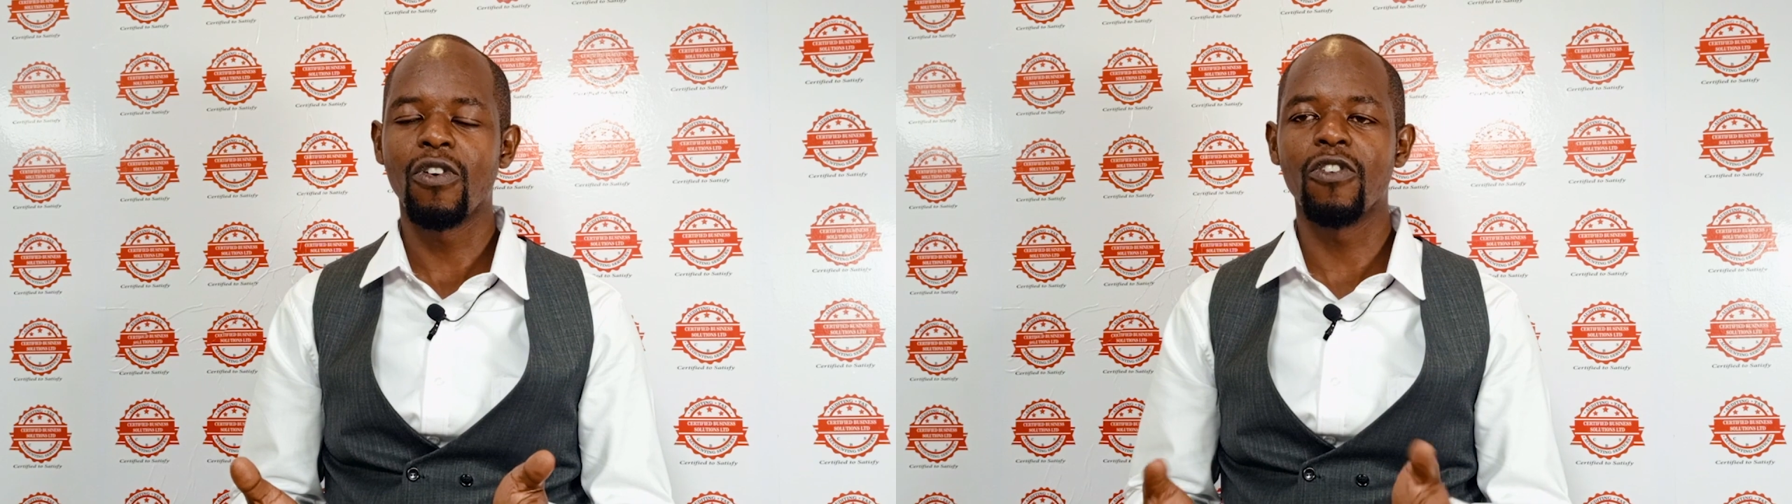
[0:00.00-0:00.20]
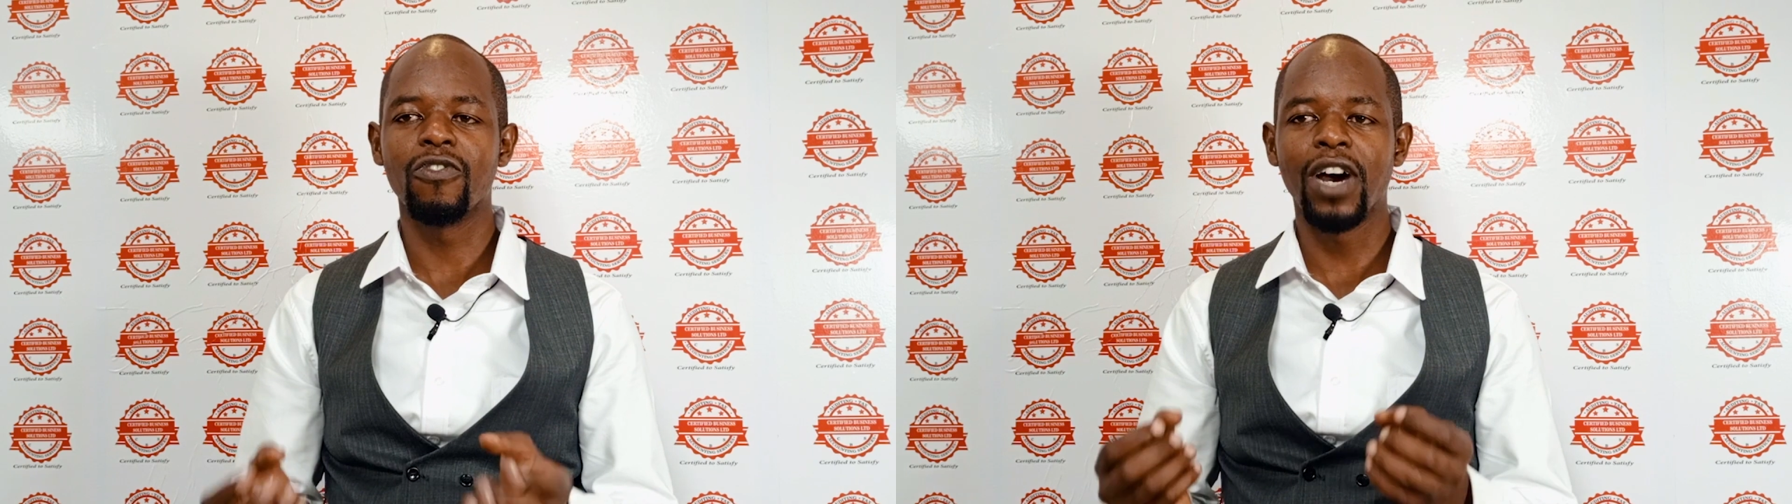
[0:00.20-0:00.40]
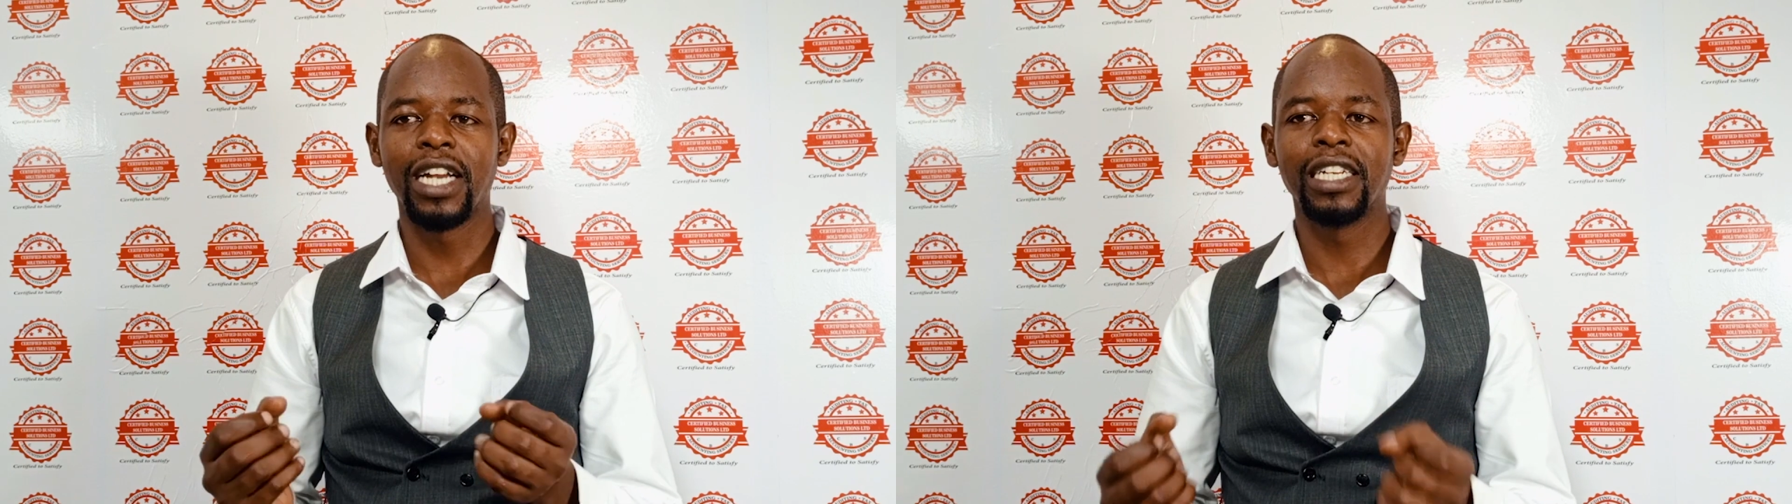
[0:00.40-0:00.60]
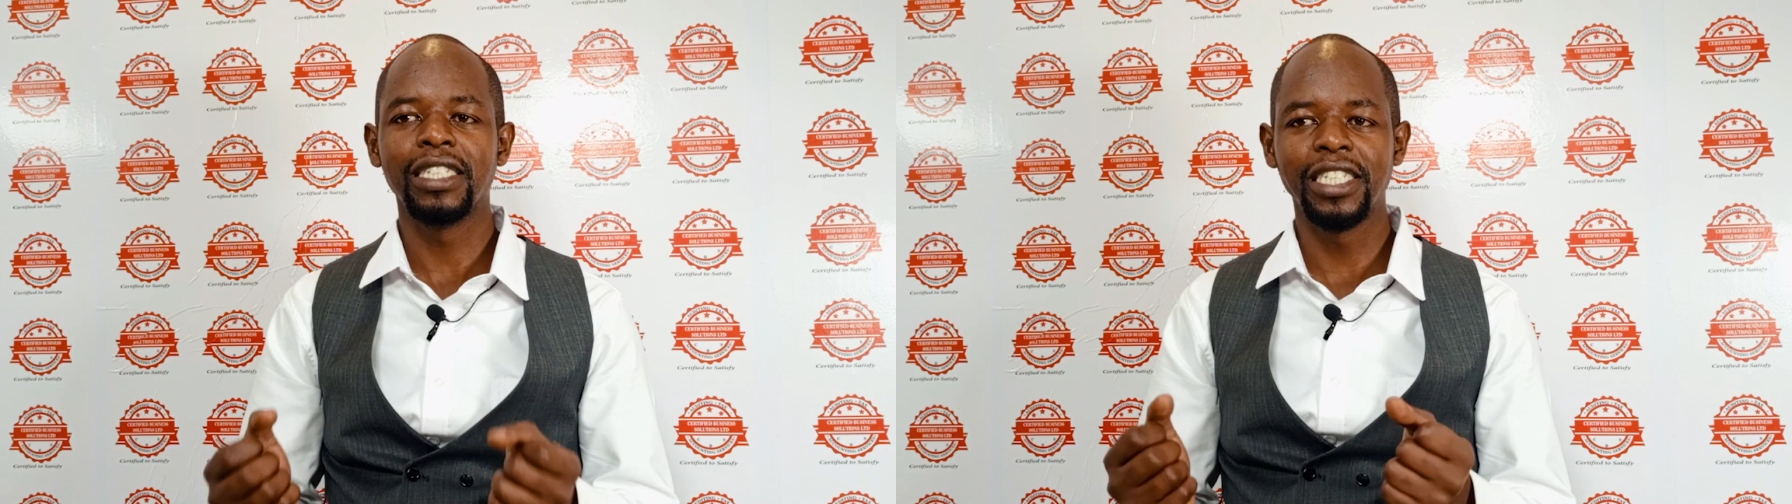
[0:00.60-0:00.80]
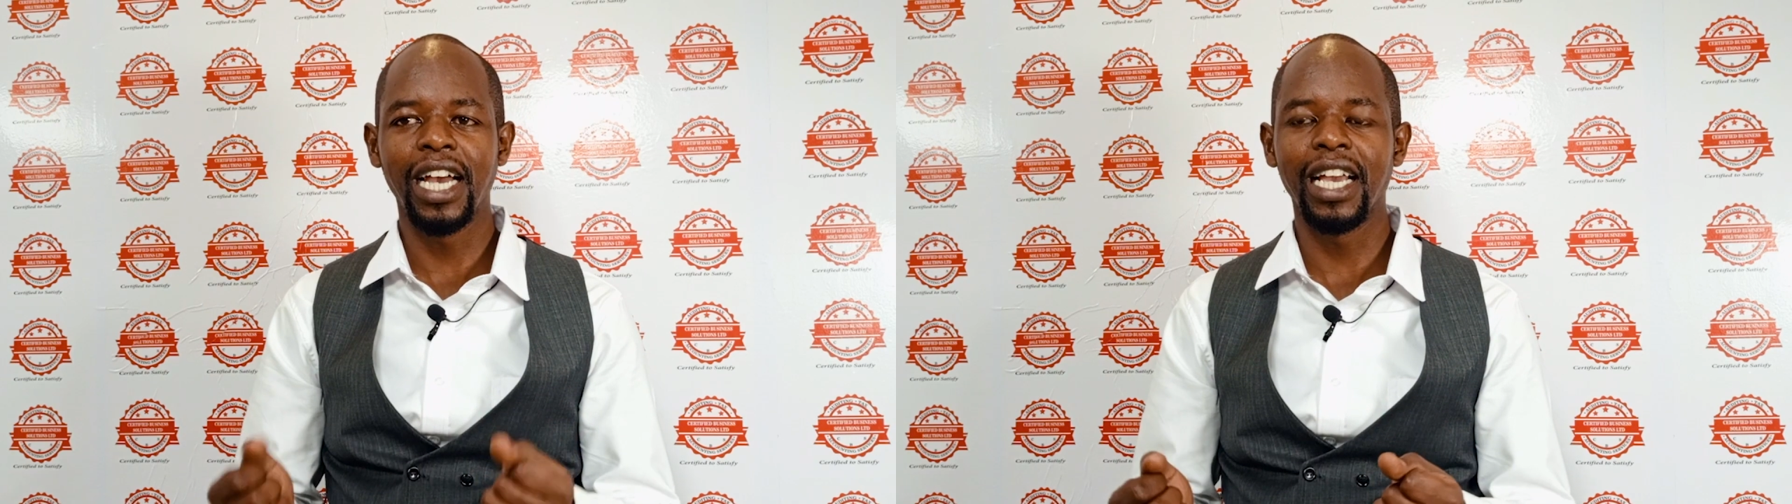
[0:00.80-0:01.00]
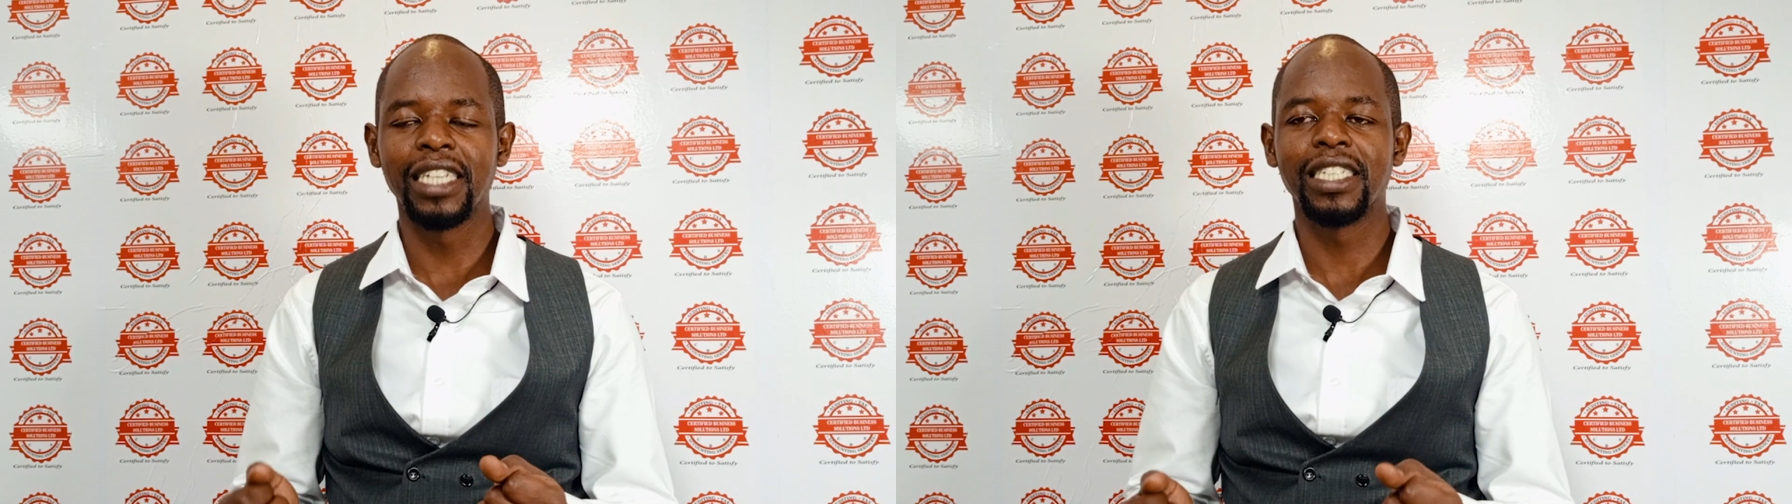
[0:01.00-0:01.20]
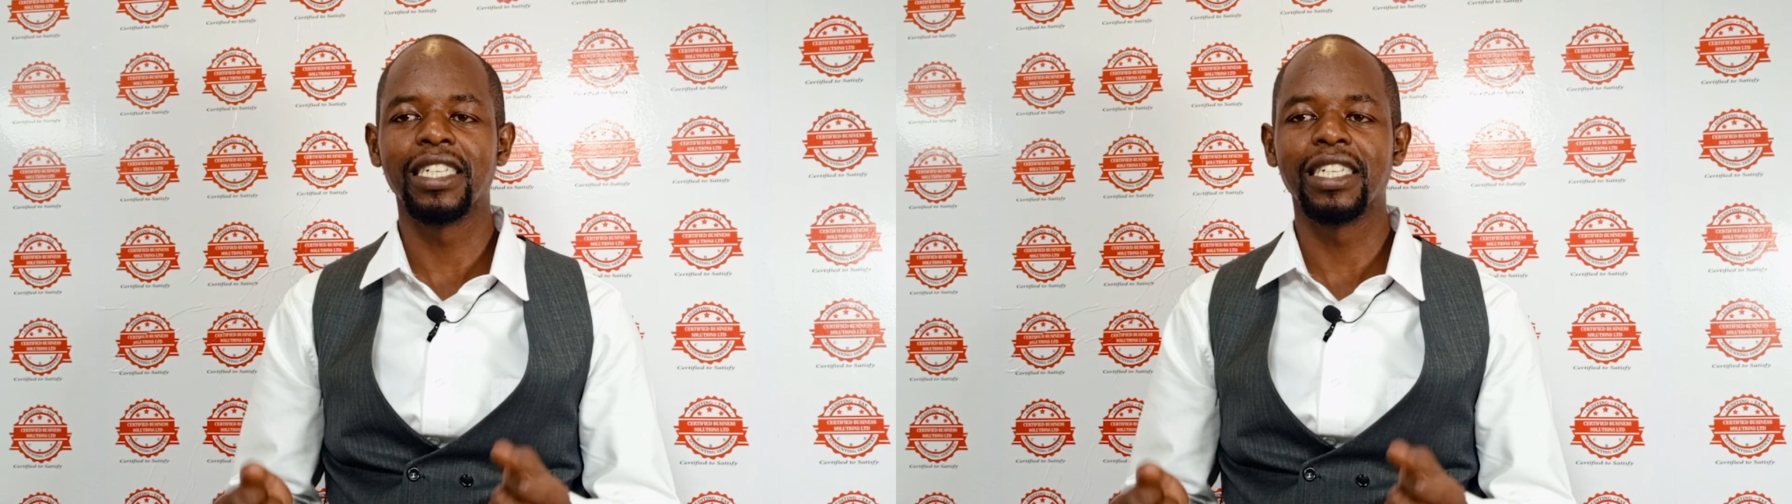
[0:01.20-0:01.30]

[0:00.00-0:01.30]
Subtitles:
of one giant